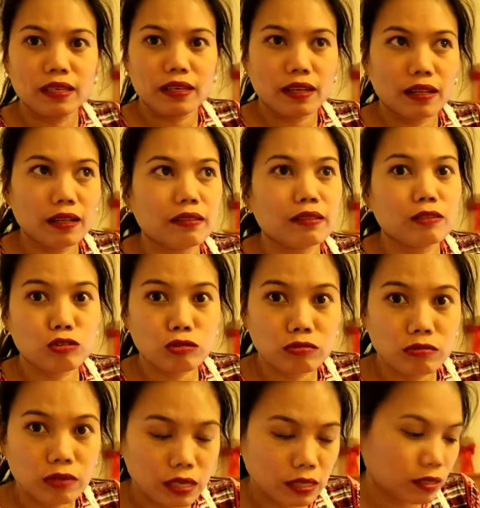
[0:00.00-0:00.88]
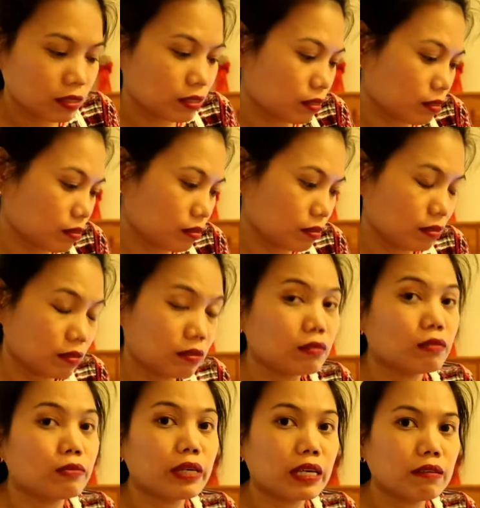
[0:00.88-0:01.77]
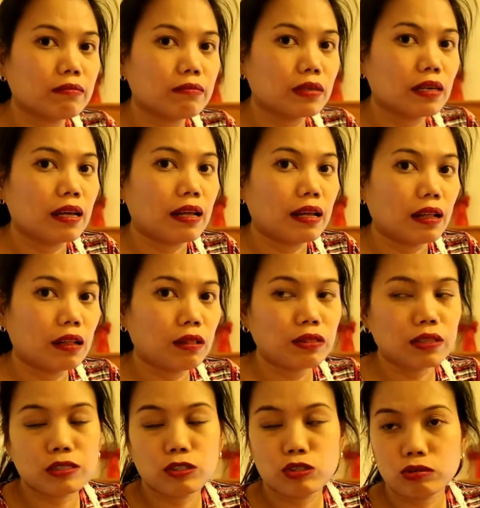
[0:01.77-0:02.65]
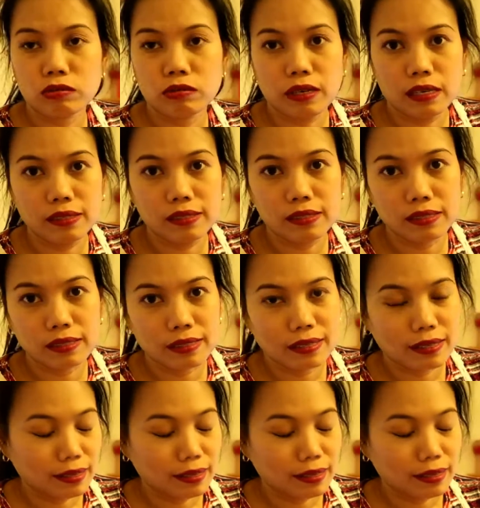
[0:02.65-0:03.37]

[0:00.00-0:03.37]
health insurance, so we have health insurance.